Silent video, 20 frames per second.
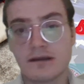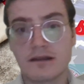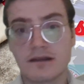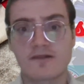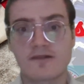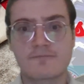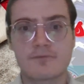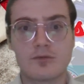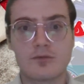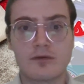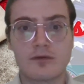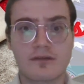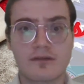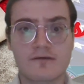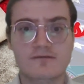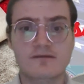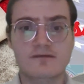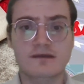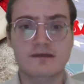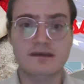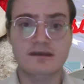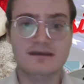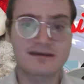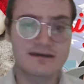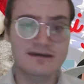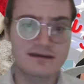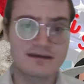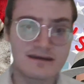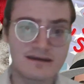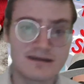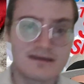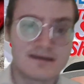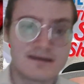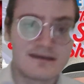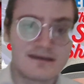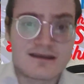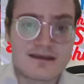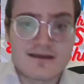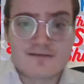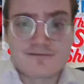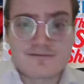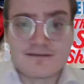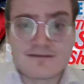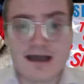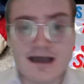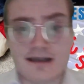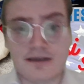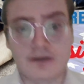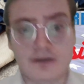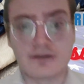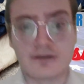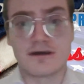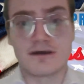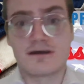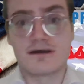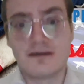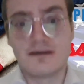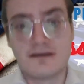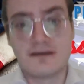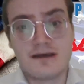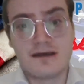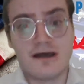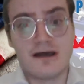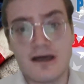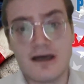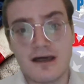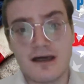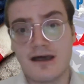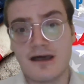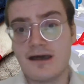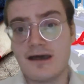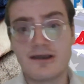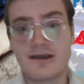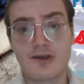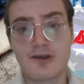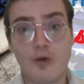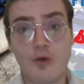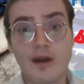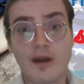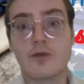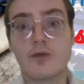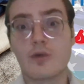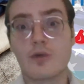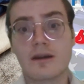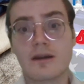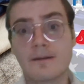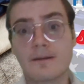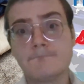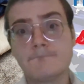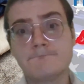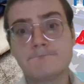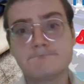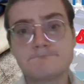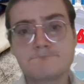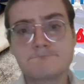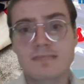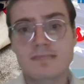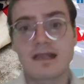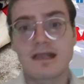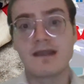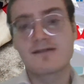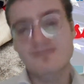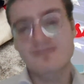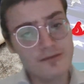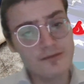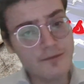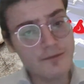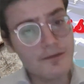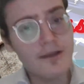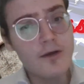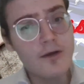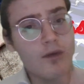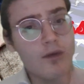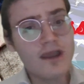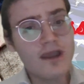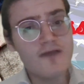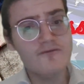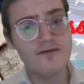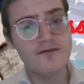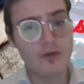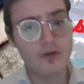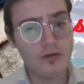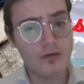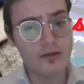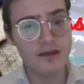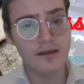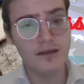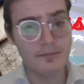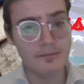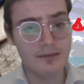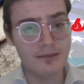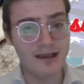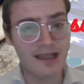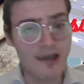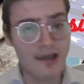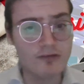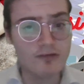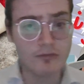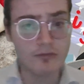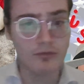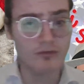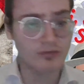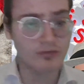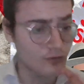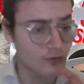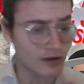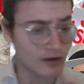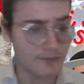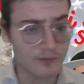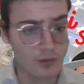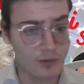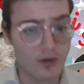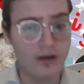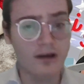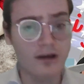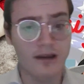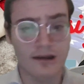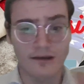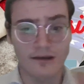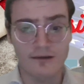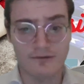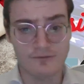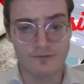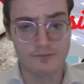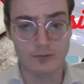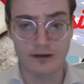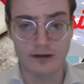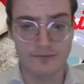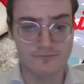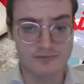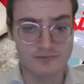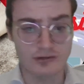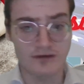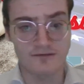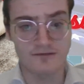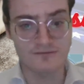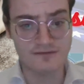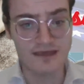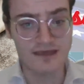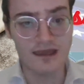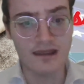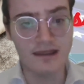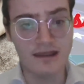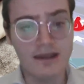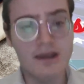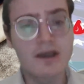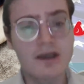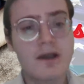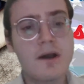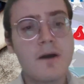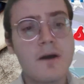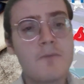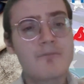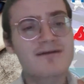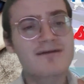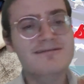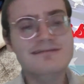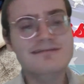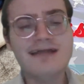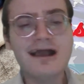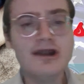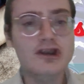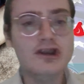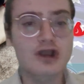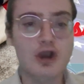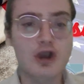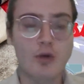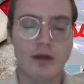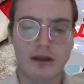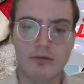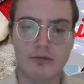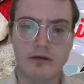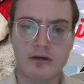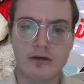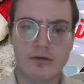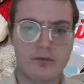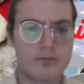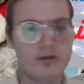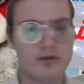Now let's be realistic. It's not gonna go anywhere. It's a way of holding you accountable, don't get me wrong, and that's what I'm trying to say. It's not gonna go anywhere.